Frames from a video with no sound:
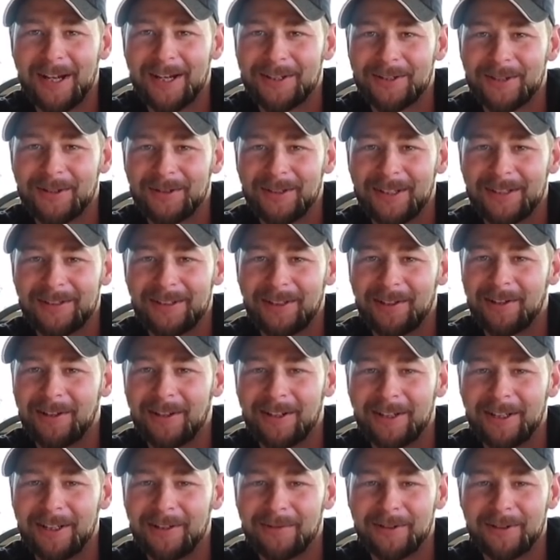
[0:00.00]
I turn that thing
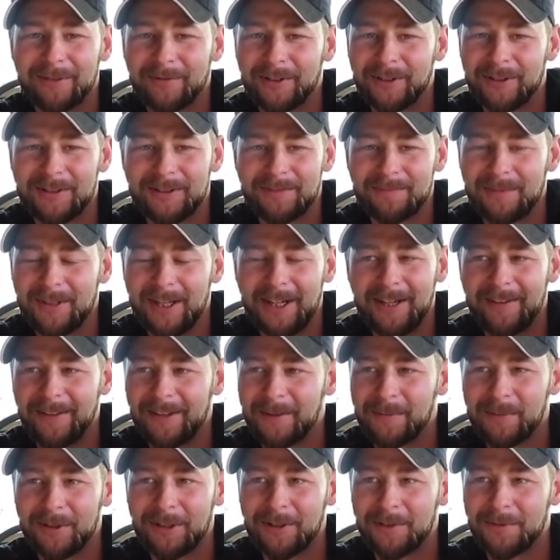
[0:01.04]
on, even if it's
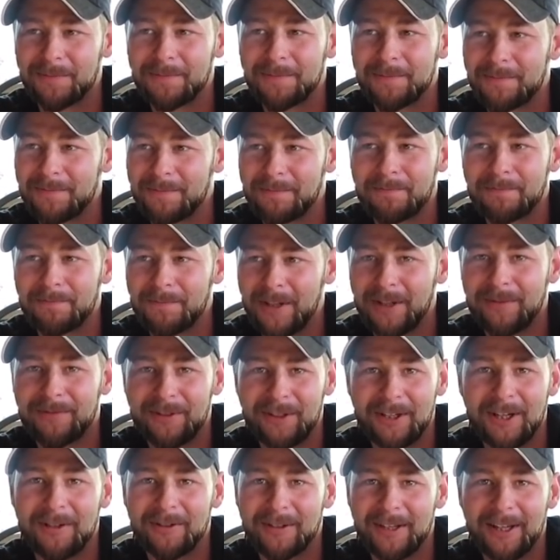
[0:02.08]
anything below
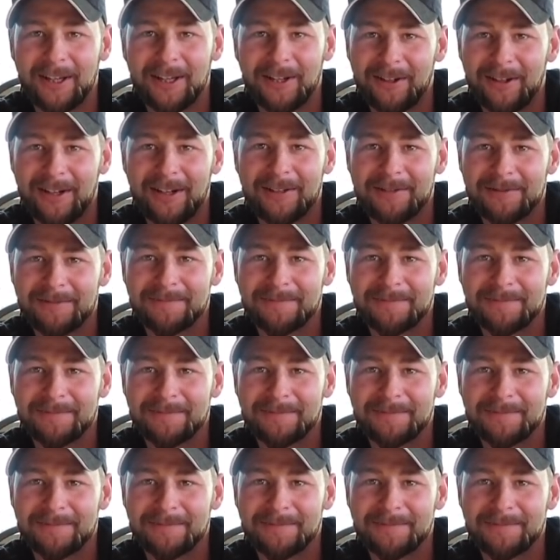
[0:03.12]
50, I'll kick it on.